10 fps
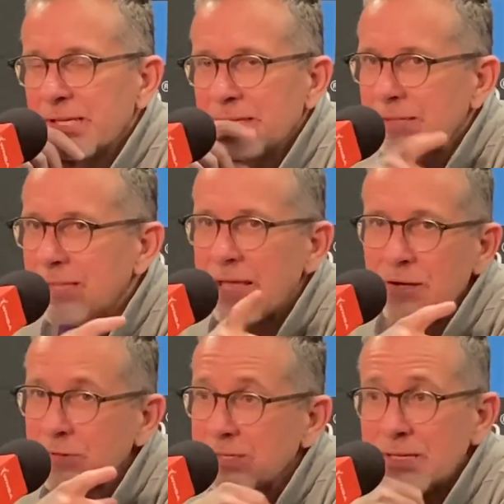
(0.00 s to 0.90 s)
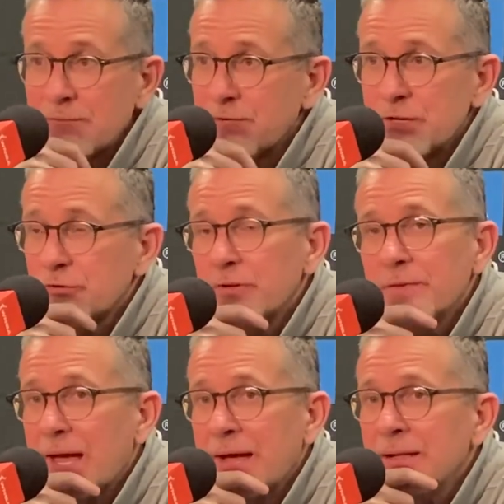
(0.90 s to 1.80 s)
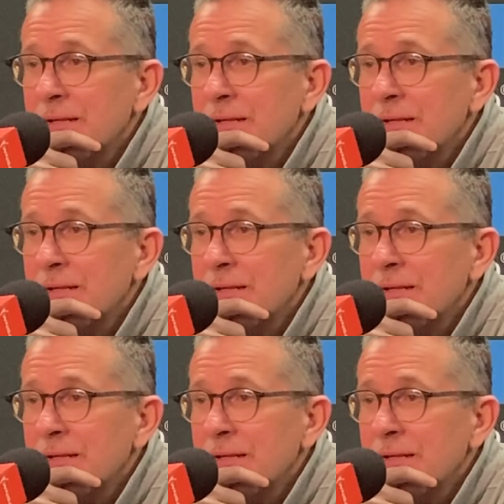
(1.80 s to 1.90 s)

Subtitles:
and they are the definition of that.